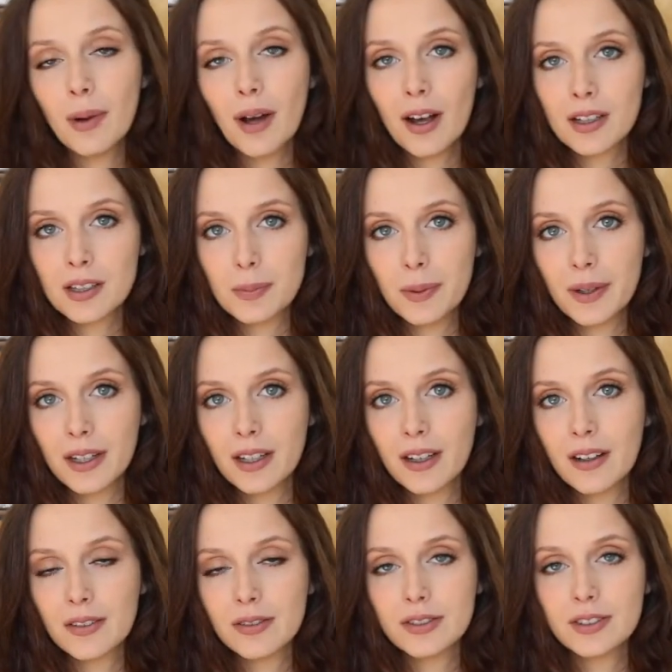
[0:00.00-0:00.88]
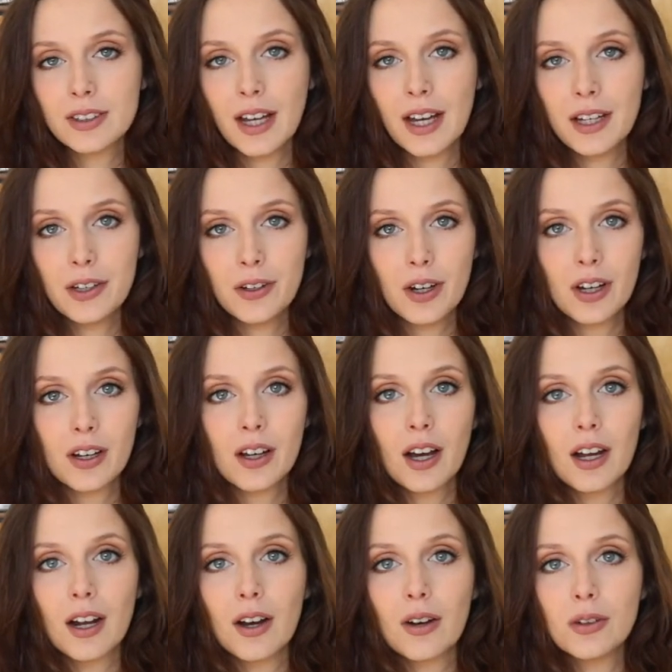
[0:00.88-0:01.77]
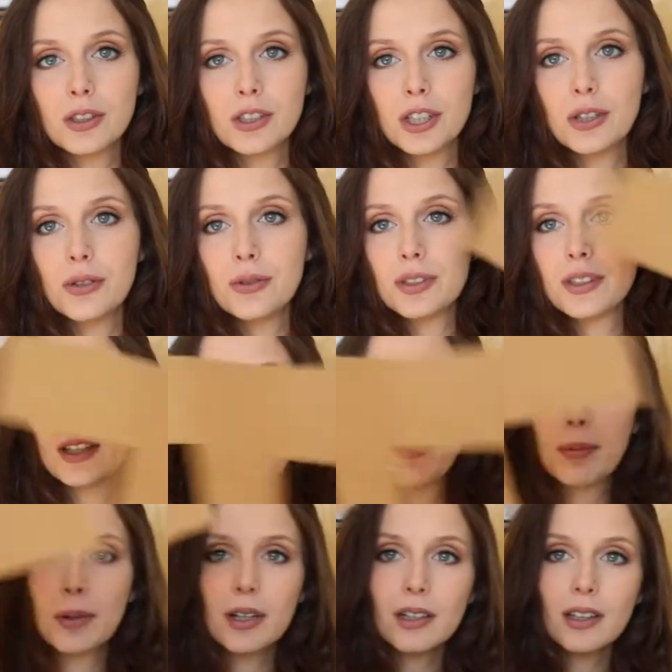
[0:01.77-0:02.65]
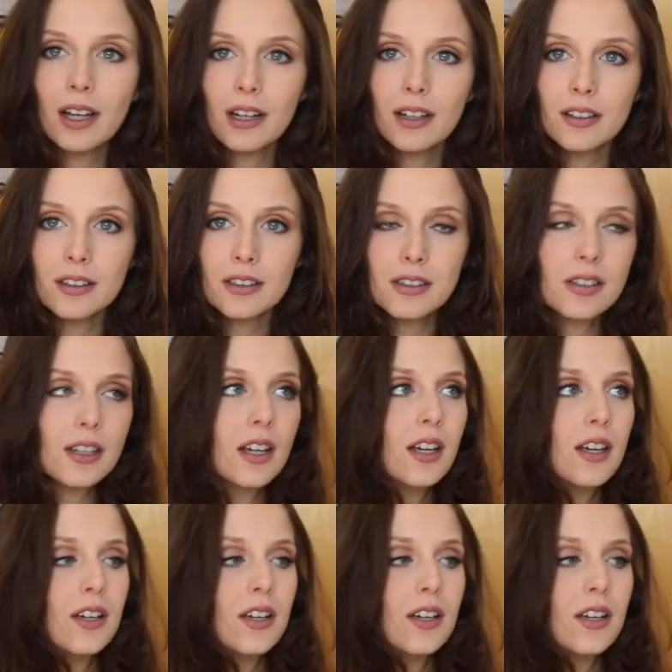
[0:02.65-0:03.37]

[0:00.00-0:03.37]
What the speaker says: box big enough that you can cut out 2 separate letters